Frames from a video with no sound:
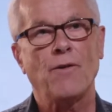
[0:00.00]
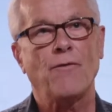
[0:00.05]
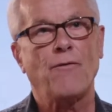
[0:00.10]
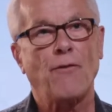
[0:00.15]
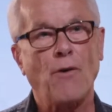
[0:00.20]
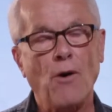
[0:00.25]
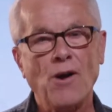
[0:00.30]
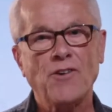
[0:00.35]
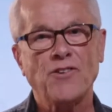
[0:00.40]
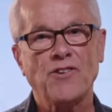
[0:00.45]

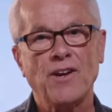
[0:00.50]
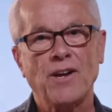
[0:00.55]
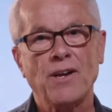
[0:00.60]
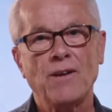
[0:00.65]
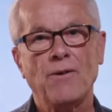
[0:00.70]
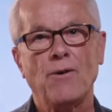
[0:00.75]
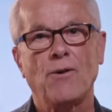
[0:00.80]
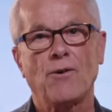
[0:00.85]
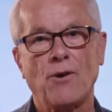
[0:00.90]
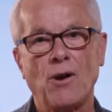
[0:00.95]

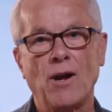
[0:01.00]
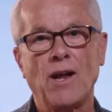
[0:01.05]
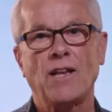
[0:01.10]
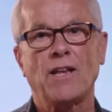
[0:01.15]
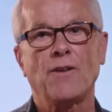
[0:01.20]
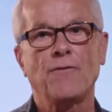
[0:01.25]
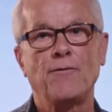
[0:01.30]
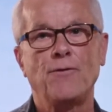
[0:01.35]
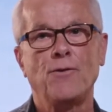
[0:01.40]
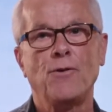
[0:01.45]
Foraging or
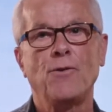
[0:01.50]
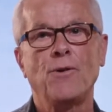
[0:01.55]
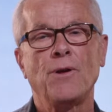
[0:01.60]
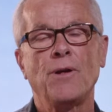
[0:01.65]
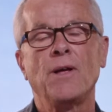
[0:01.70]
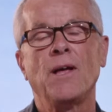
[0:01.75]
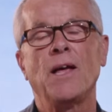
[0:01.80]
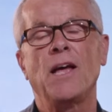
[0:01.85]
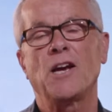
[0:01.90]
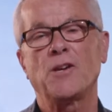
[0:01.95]
collecting food
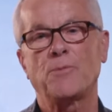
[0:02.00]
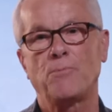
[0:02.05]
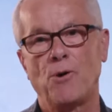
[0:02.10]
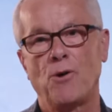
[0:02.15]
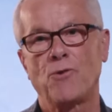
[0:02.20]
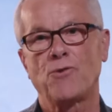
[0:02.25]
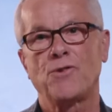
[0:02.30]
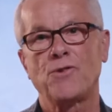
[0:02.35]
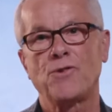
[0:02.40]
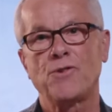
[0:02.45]

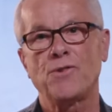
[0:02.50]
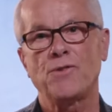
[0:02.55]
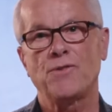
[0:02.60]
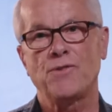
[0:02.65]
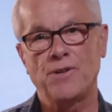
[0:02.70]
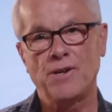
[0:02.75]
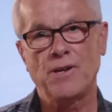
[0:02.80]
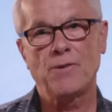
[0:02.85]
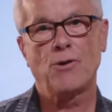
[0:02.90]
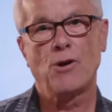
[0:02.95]
exposes
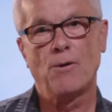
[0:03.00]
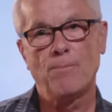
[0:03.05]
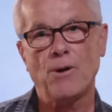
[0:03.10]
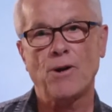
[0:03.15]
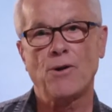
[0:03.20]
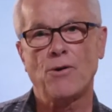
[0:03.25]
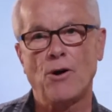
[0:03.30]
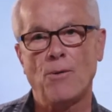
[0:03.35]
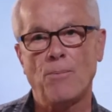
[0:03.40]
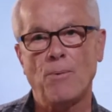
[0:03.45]
the
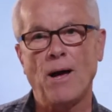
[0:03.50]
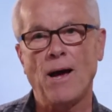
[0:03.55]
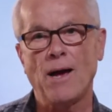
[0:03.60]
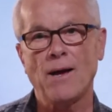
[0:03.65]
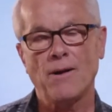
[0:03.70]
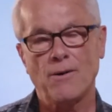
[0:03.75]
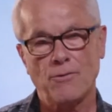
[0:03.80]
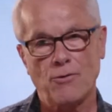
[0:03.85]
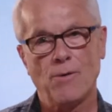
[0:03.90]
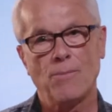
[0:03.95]

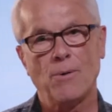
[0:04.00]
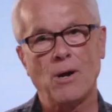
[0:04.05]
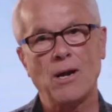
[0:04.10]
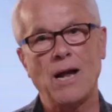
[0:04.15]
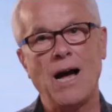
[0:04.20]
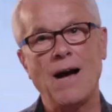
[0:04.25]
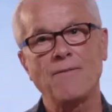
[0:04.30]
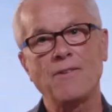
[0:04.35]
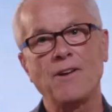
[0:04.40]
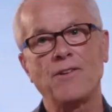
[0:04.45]
copepod
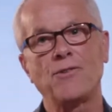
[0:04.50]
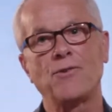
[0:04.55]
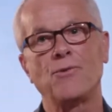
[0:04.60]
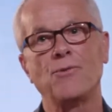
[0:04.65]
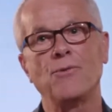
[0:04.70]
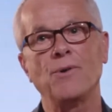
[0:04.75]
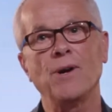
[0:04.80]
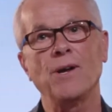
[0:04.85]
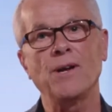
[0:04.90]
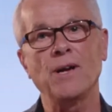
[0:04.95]
larvae
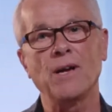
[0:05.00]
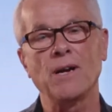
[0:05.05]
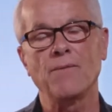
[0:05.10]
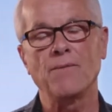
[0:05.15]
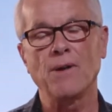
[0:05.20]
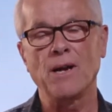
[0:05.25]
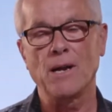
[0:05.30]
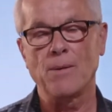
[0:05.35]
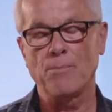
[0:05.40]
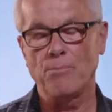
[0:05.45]
to an
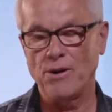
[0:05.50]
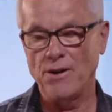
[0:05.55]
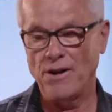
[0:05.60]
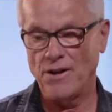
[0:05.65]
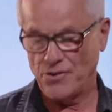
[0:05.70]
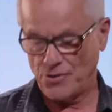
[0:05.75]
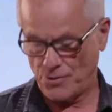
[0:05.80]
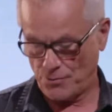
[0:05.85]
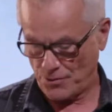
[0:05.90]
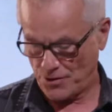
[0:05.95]
elevated
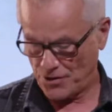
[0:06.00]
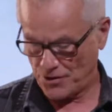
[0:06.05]
predation